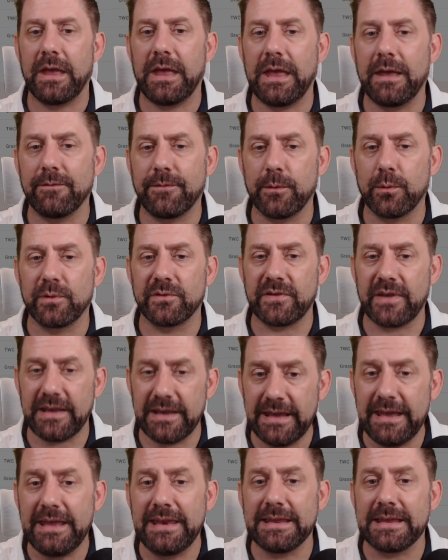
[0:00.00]
If it was
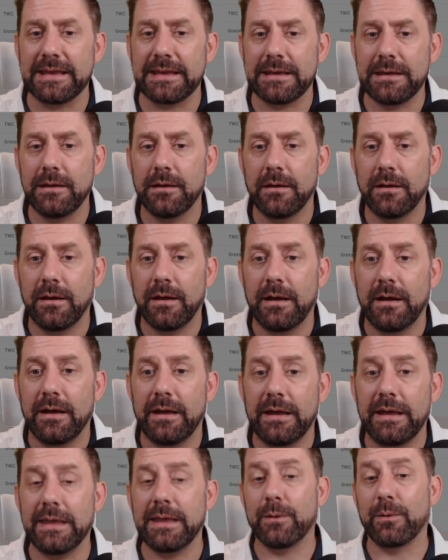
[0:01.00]
any,
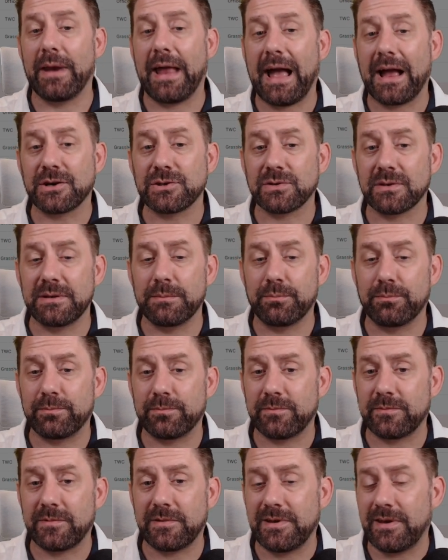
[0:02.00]
it would actually
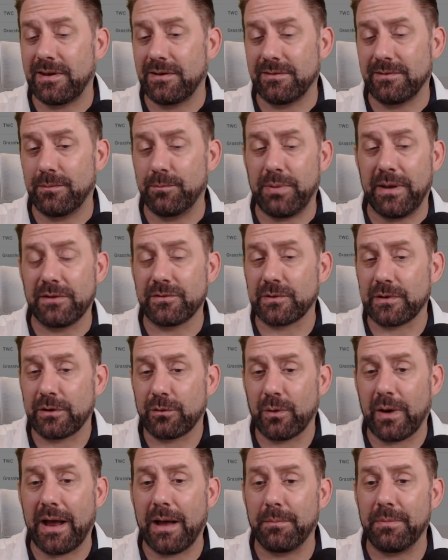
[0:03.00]
can basically
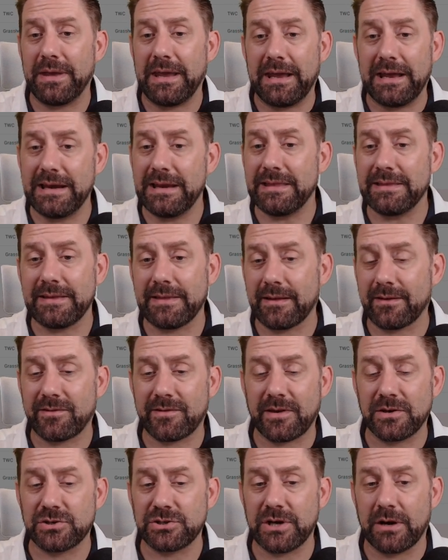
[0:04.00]
grab anything that
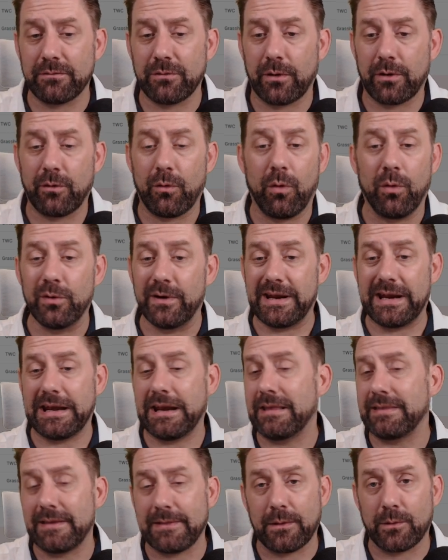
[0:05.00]
said Chevron or
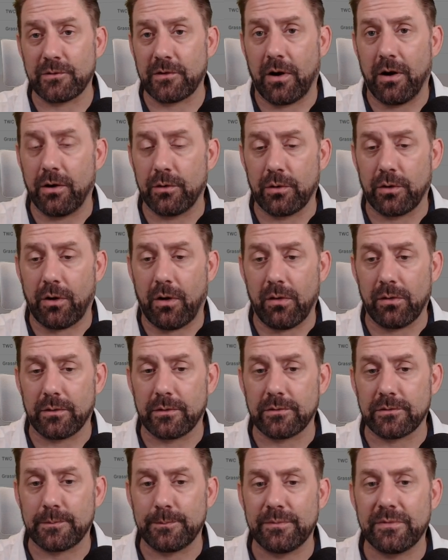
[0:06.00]
anything that was
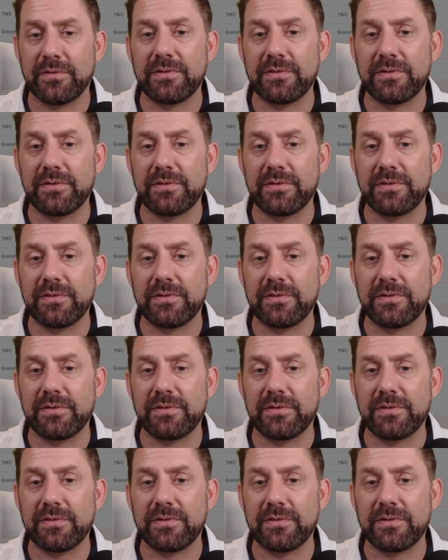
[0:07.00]
$100.